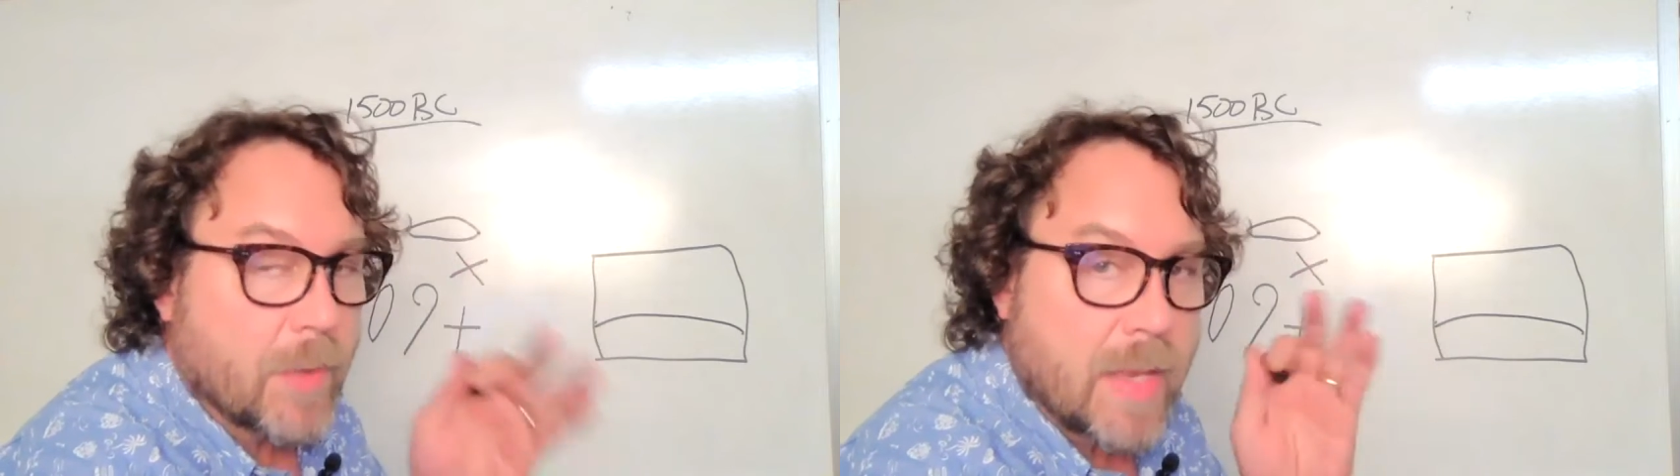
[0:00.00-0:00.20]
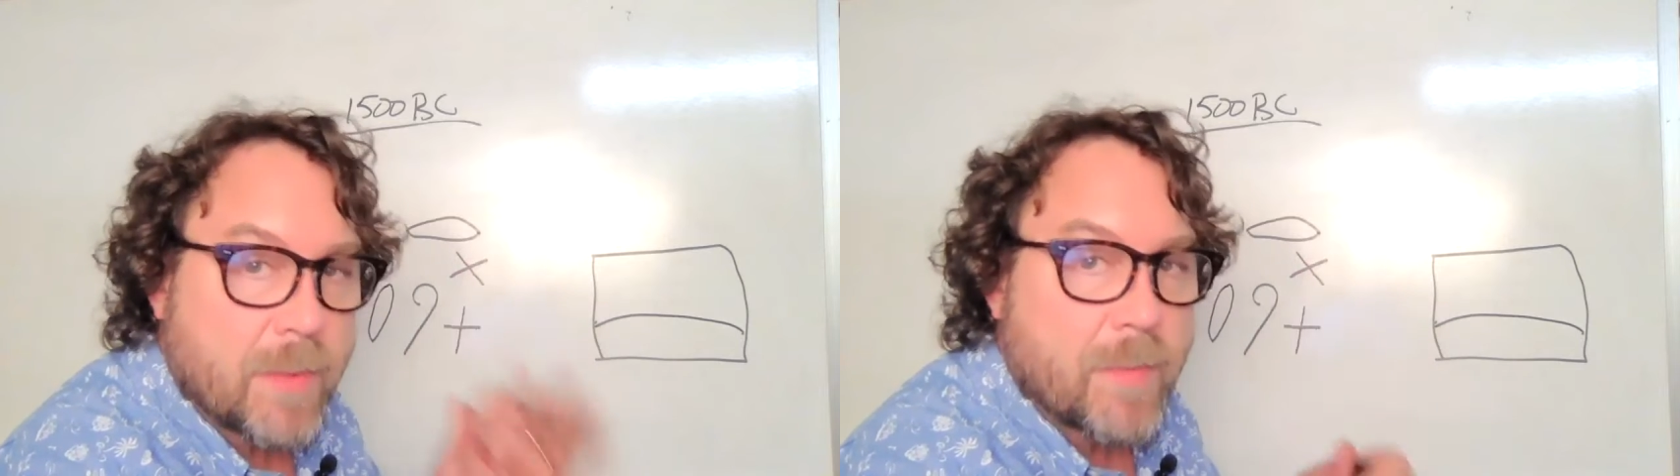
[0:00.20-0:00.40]

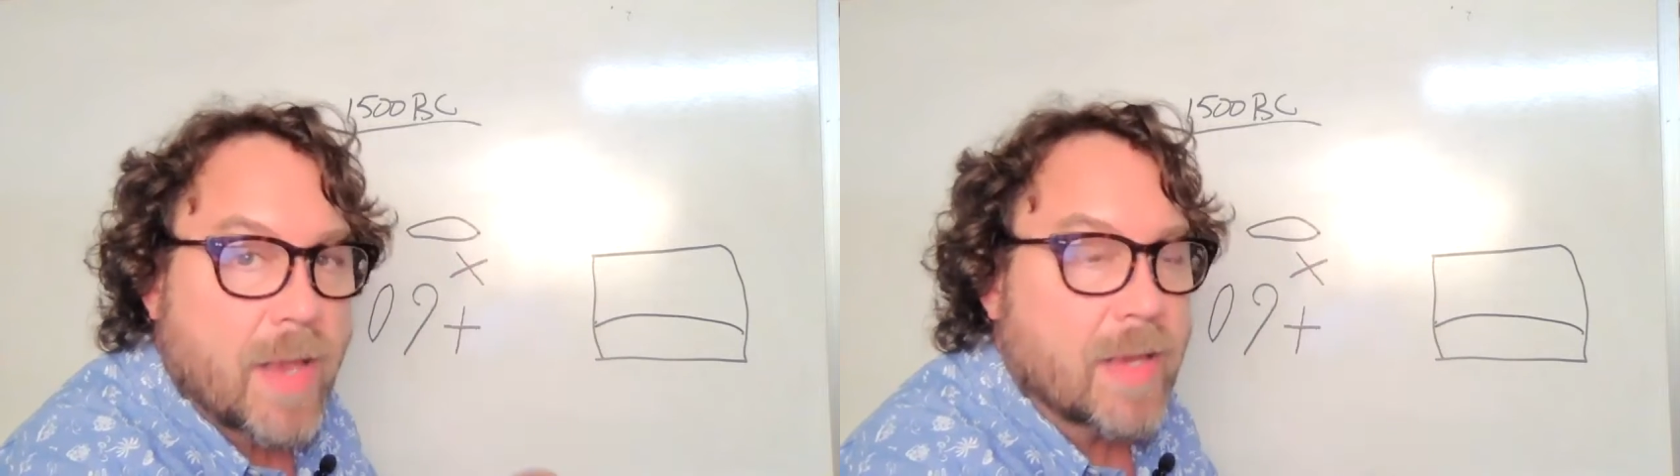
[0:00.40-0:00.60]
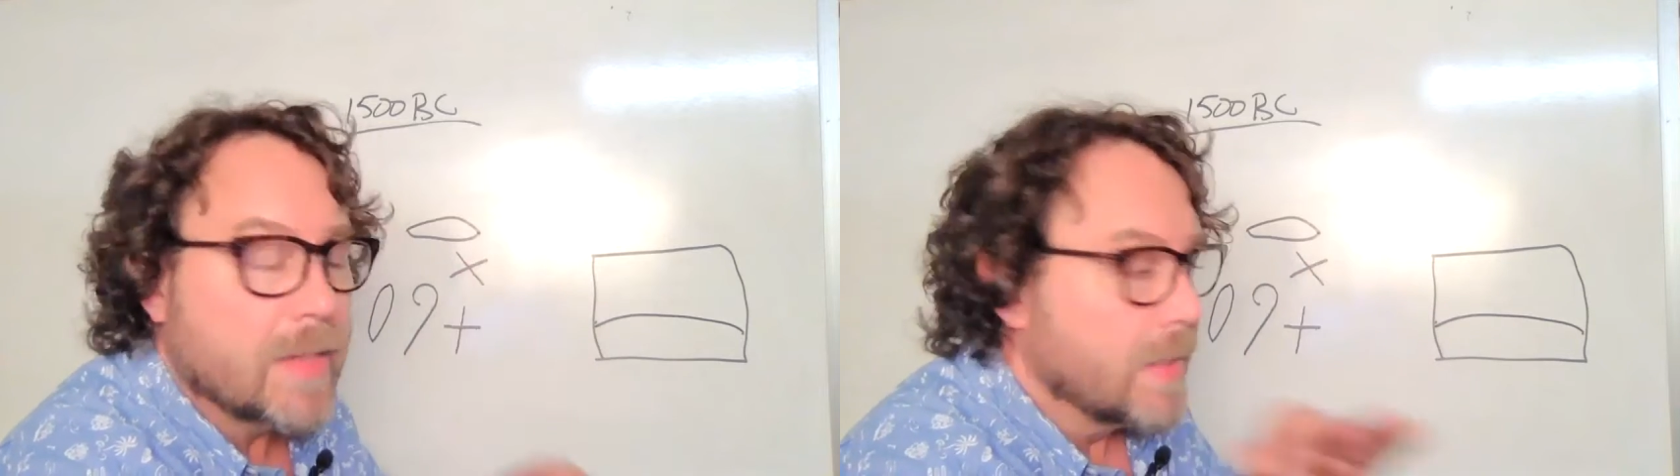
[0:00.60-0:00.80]
keep in
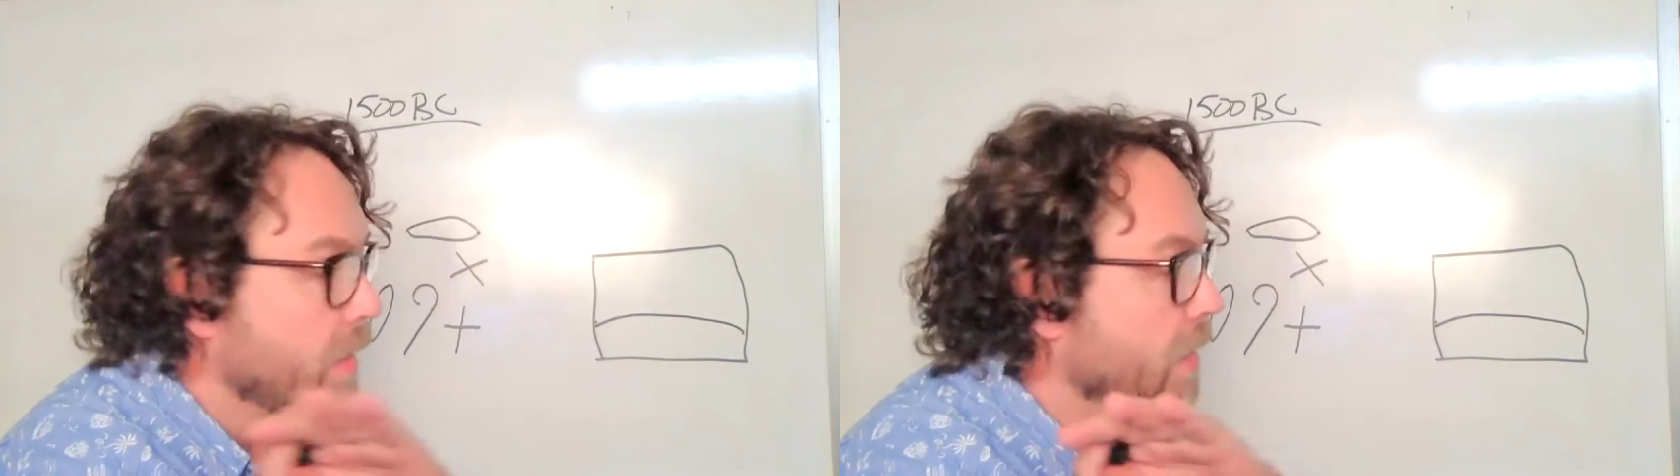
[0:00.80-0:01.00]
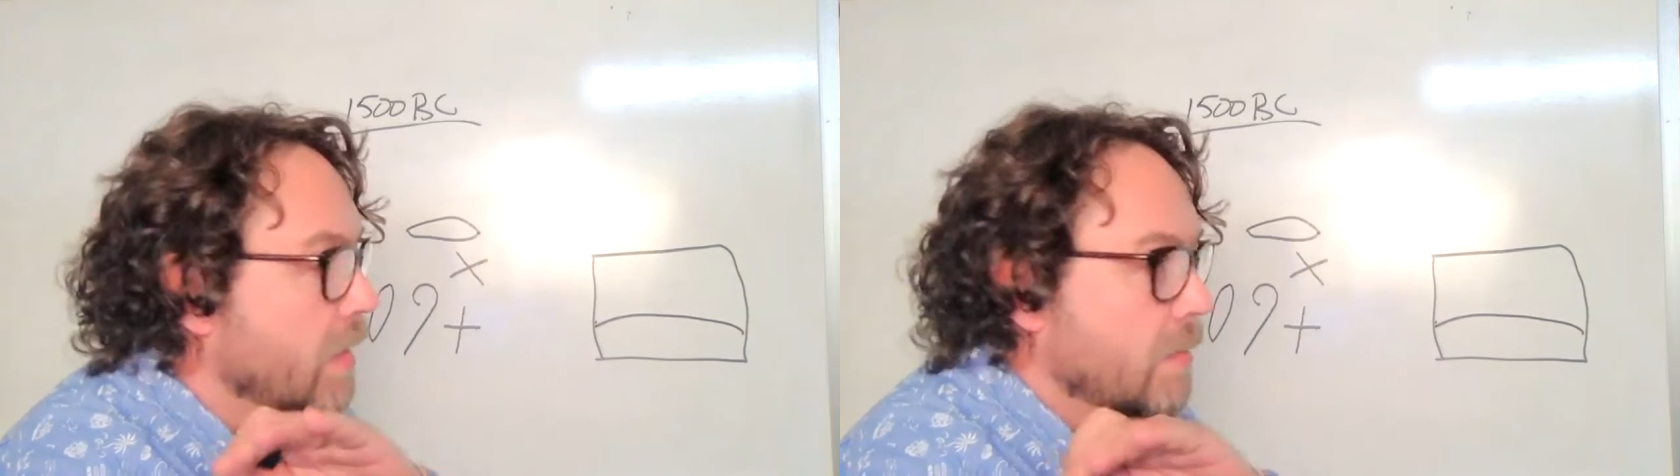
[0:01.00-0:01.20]
mind,
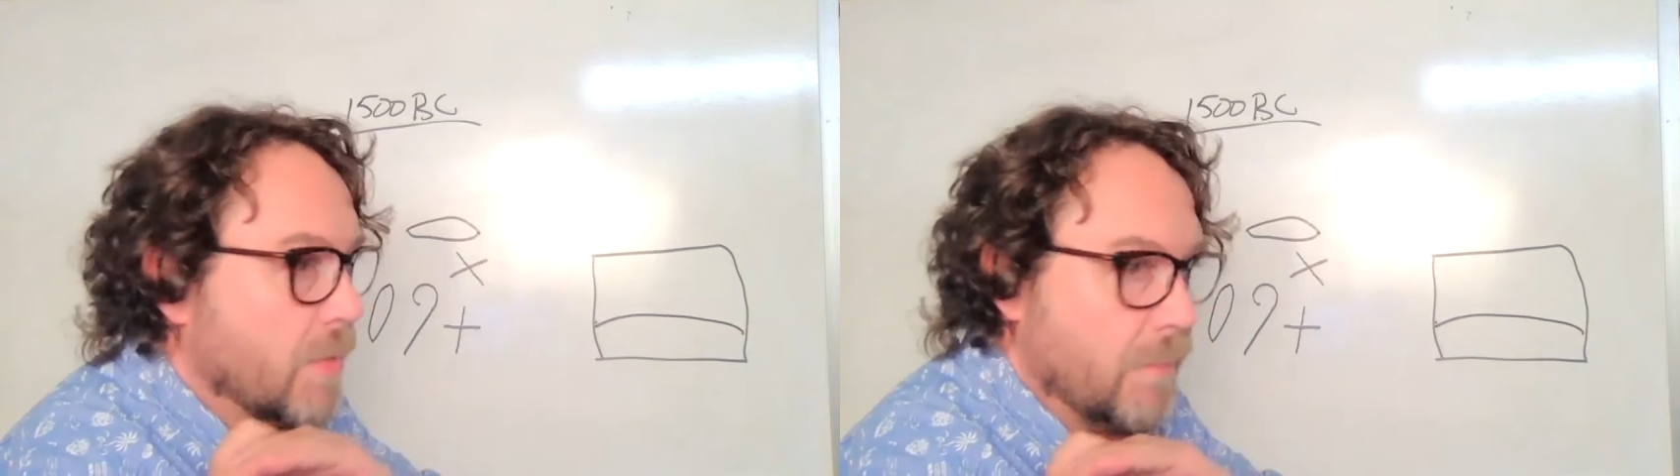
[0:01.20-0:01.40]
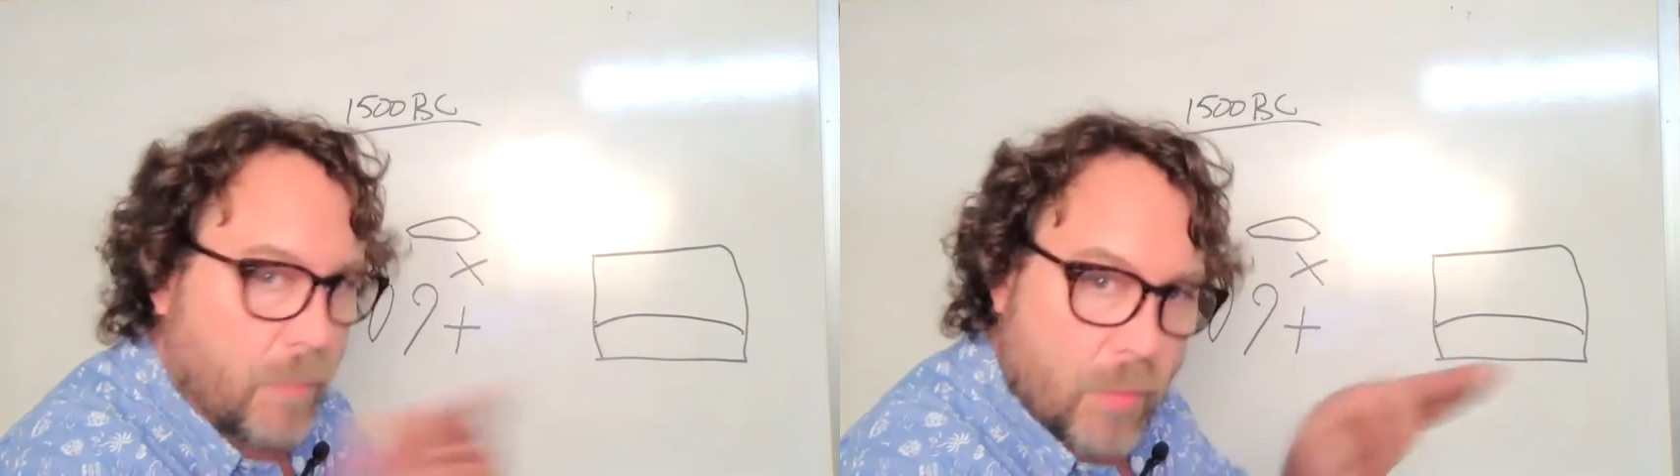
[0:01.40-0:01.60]

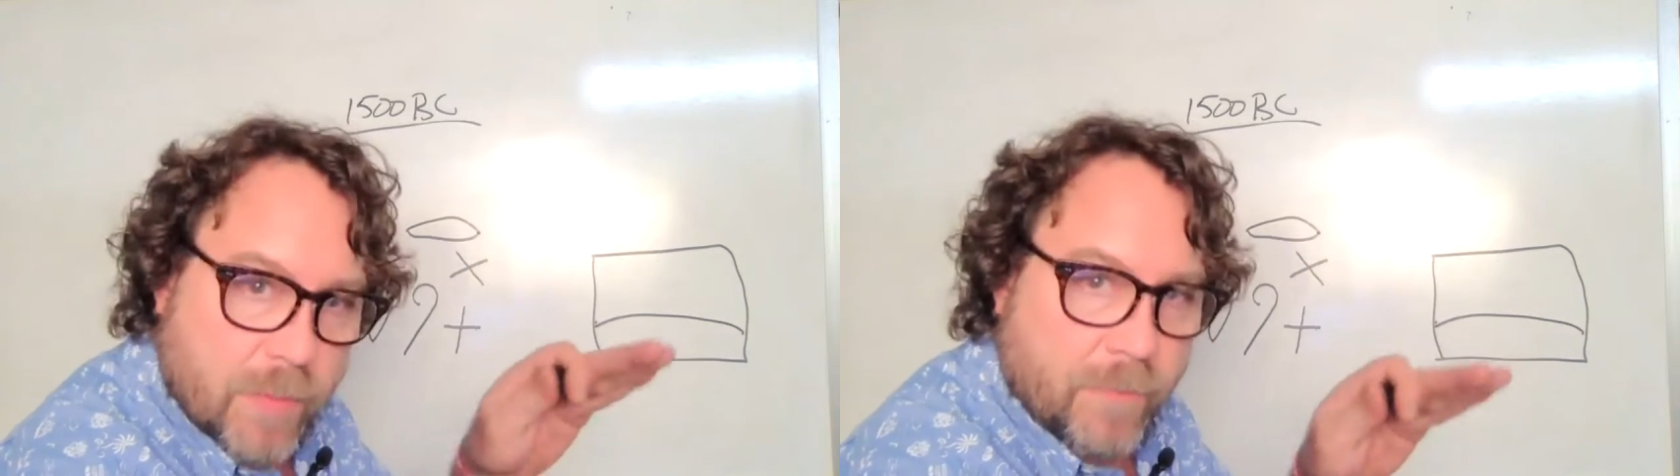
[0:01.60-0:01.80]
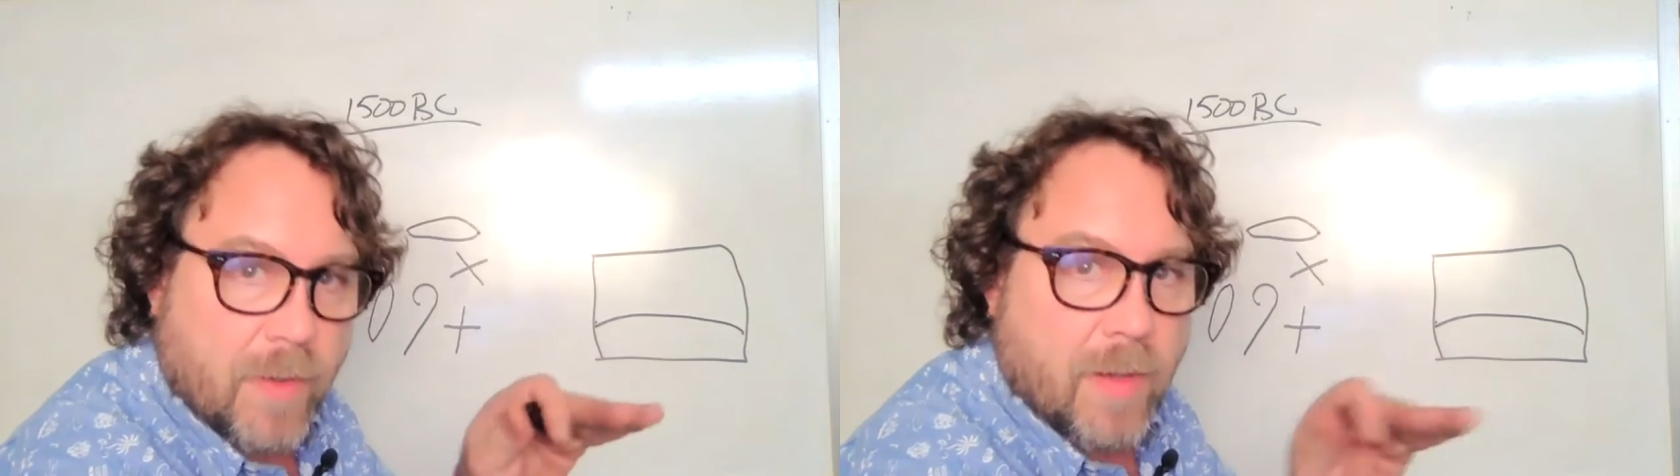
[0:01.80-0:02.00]
before
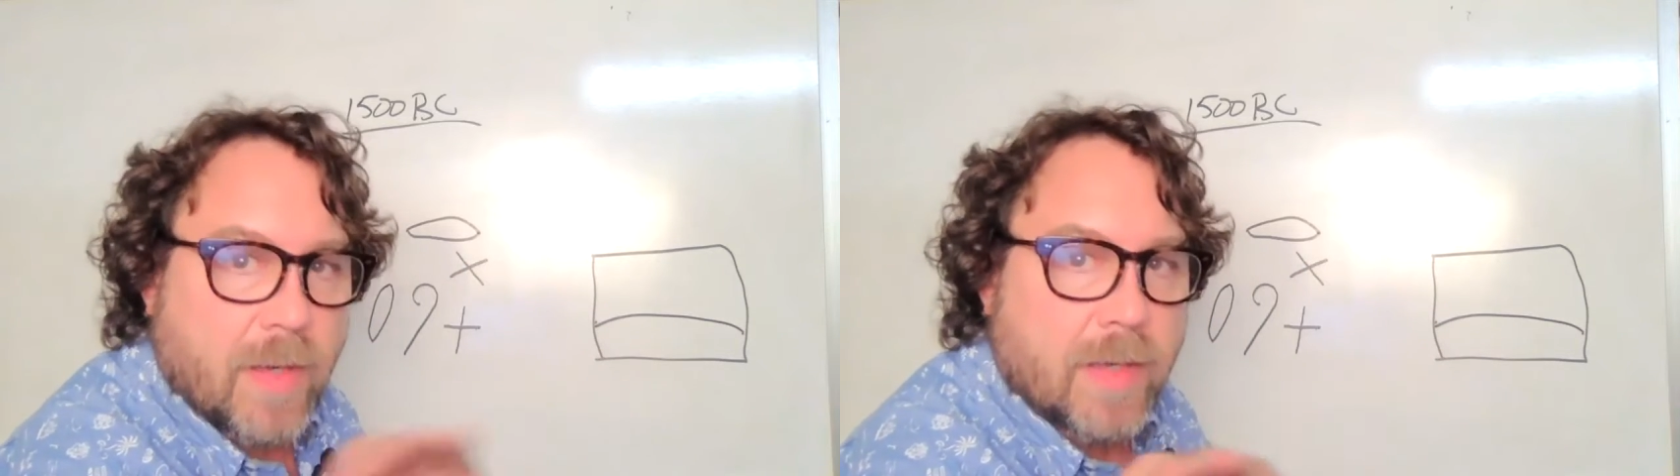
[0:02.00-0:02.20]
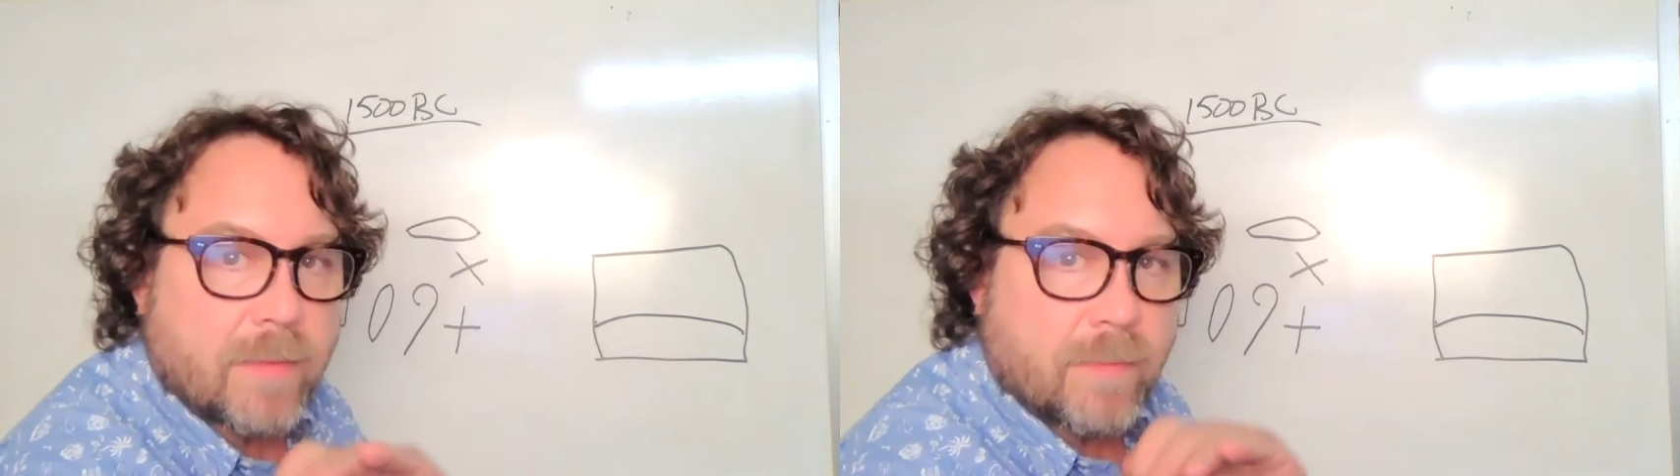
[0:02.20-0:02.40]
the
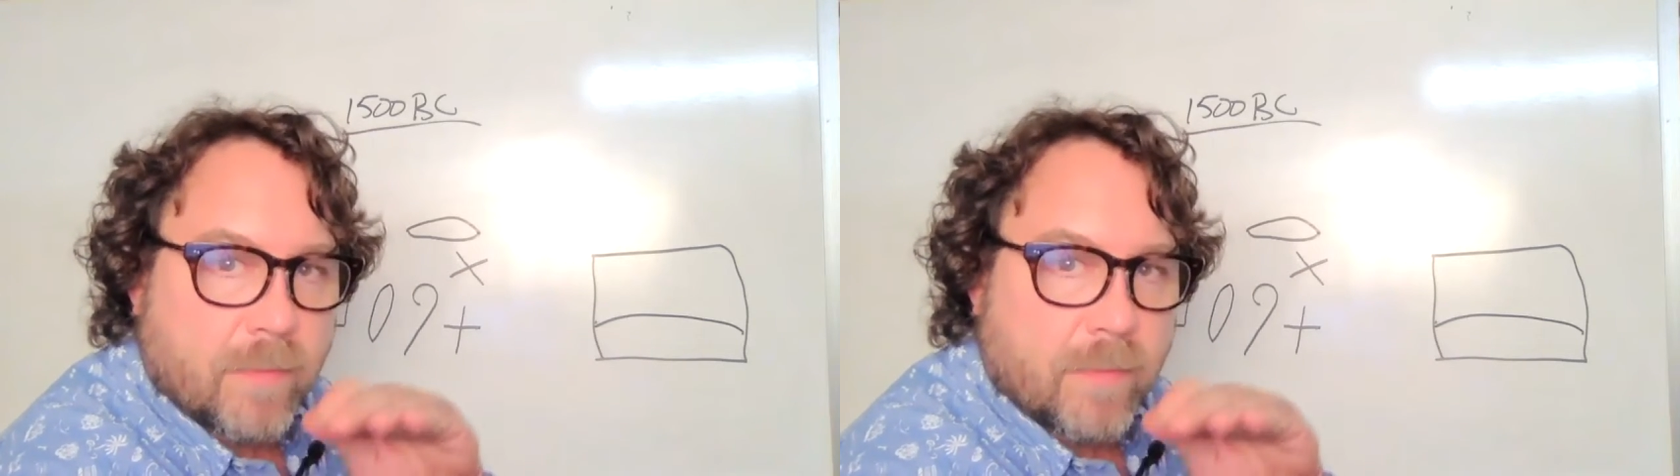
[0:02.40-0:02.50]
flood,